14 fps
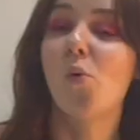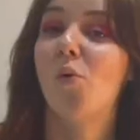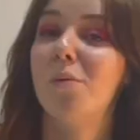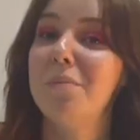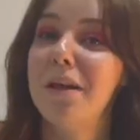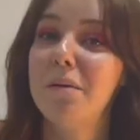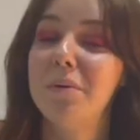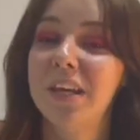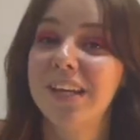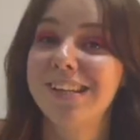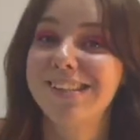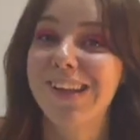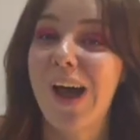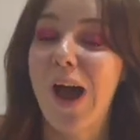Or maybe
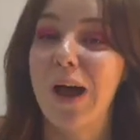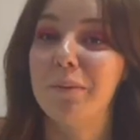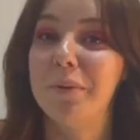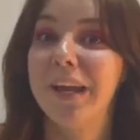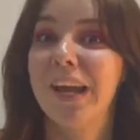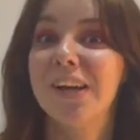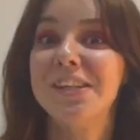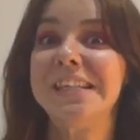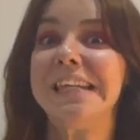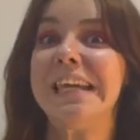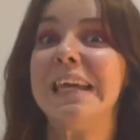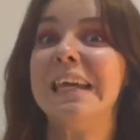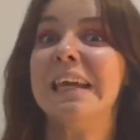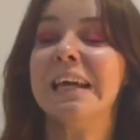he's not because
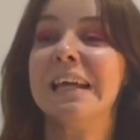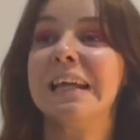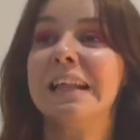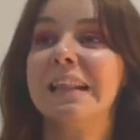he